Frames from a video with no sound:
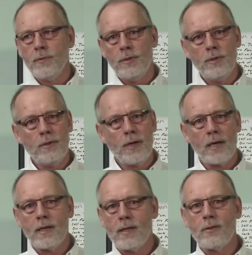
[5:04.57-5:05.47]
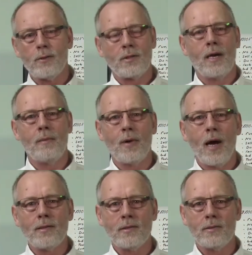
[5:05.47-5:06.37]
you're not going to get those kind of
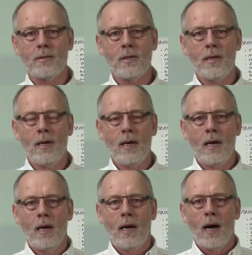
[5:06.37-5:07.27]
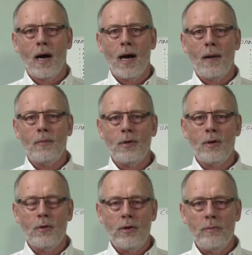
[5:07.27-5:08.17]
prices. Um, you
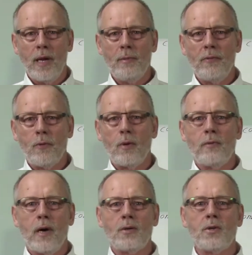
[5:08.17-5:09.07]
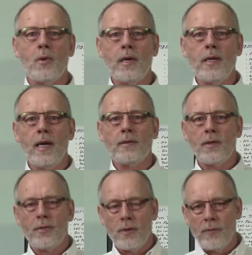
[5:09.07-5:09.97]
know, you may be floating around 28 to
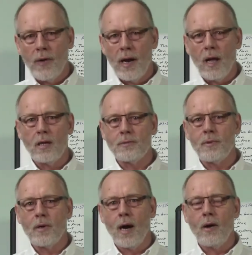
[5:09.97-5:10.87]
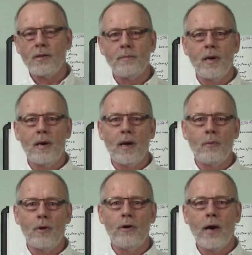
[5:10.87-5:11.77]
35 dollars per hour, depending on
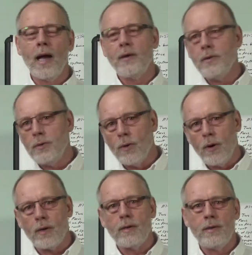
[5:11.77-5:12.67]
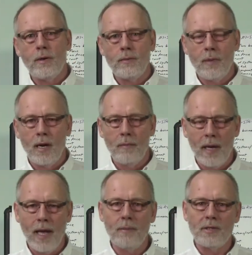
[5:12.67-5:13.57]
where you're at, New York and you know uh,
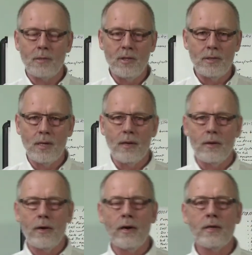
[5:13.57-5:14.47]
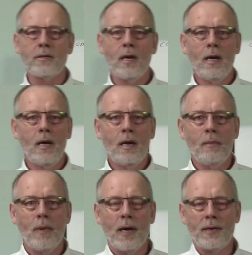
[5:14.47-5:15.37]
Miami, some of these other areas.
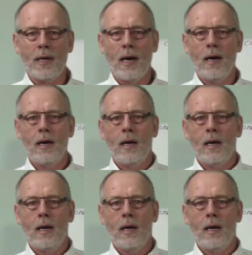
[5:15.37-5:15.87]
But uh,